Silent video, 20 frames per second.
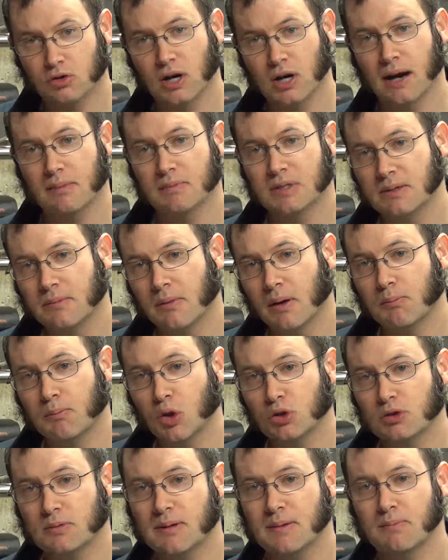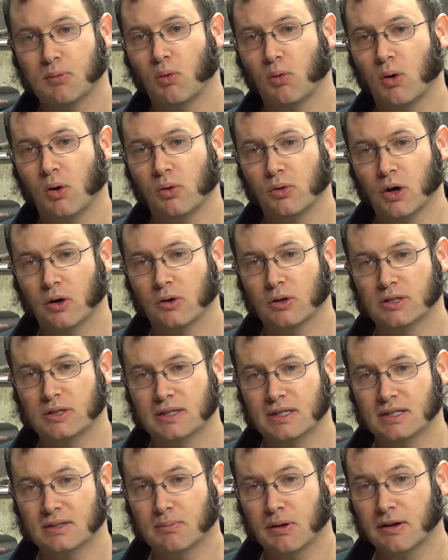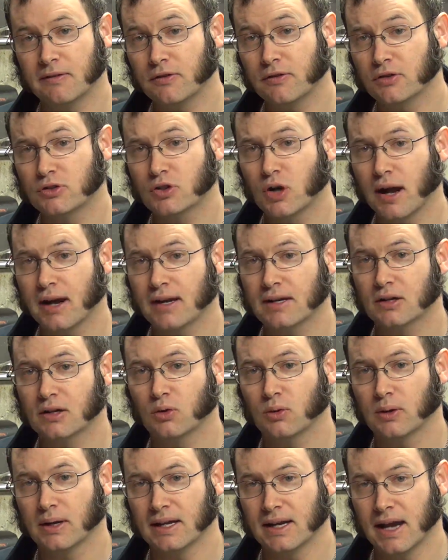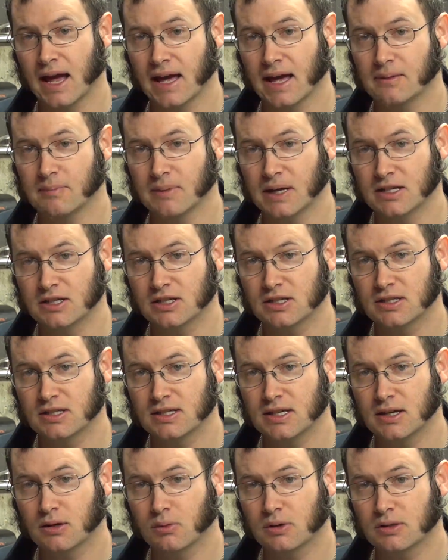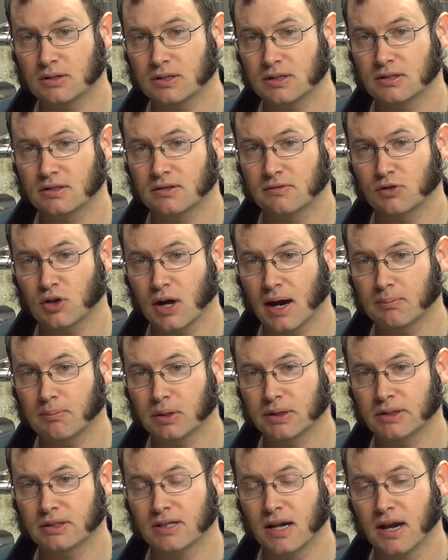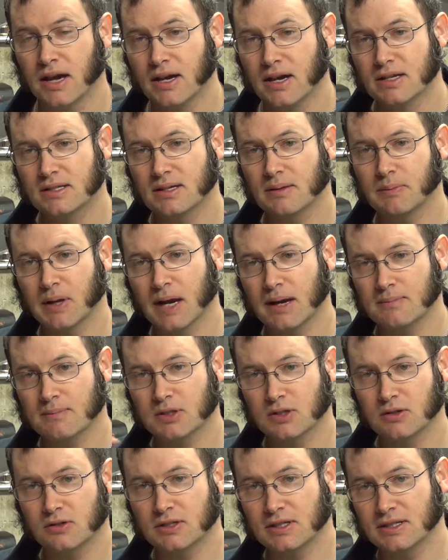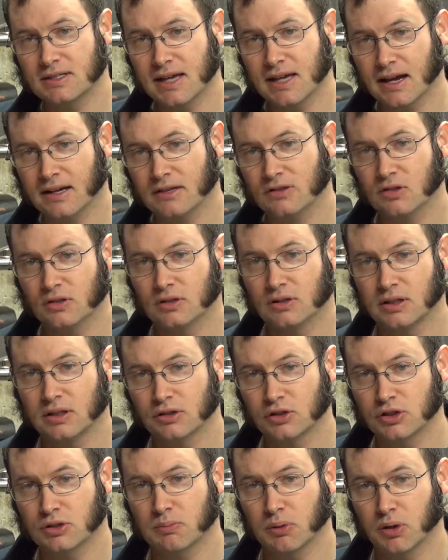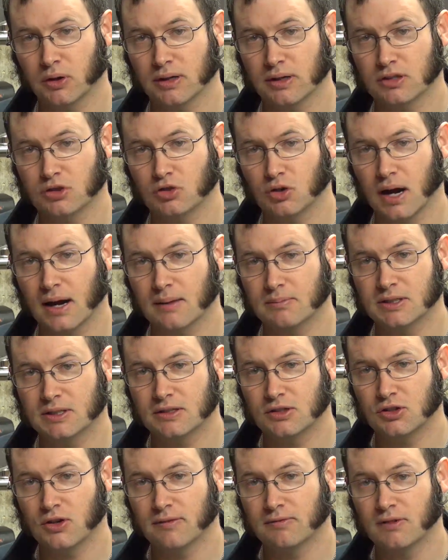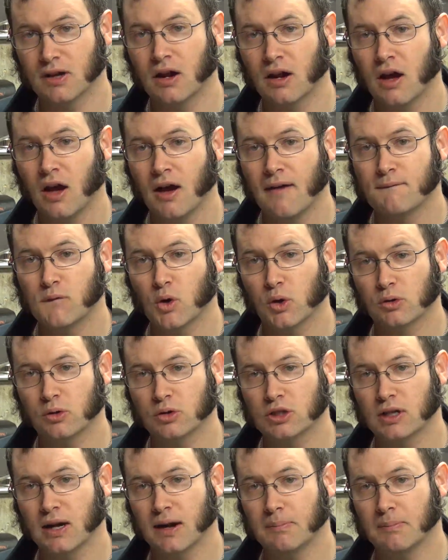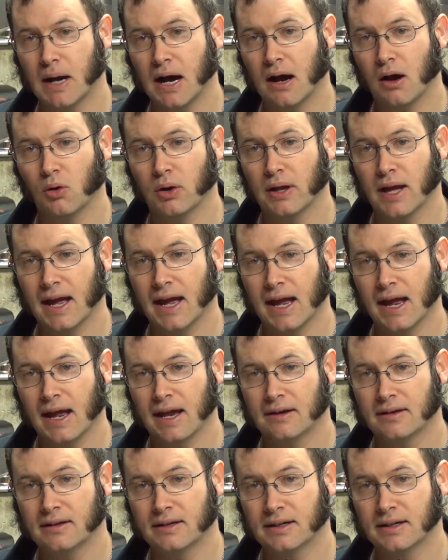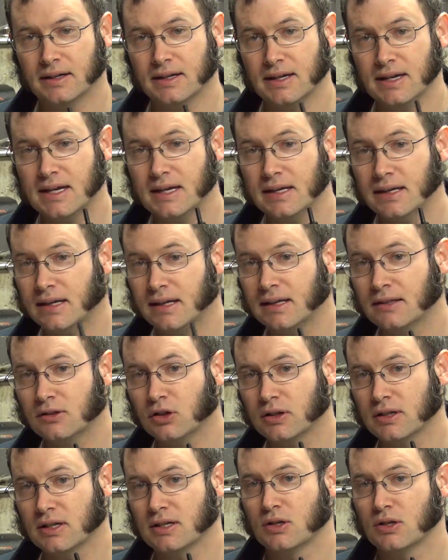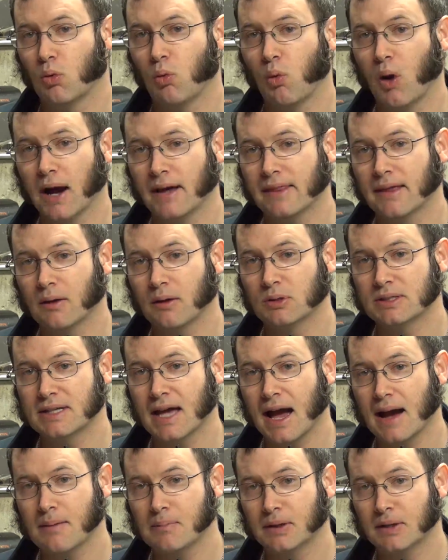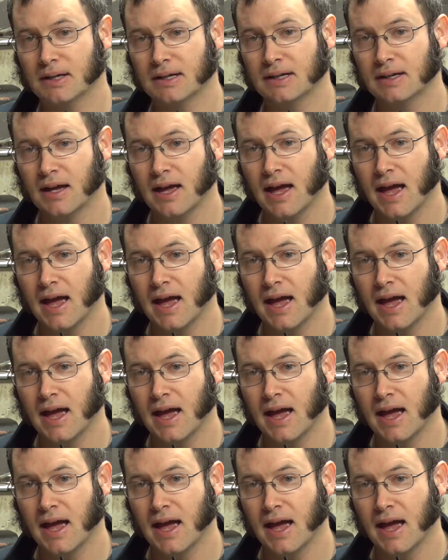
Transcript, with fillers: drops, and most people won't notice these, but if you're trying to create animation sequences of droplets, sometimes there's these extra little spurious drops that you have to Photoshop out, and uh, he, he looked into why that was happening,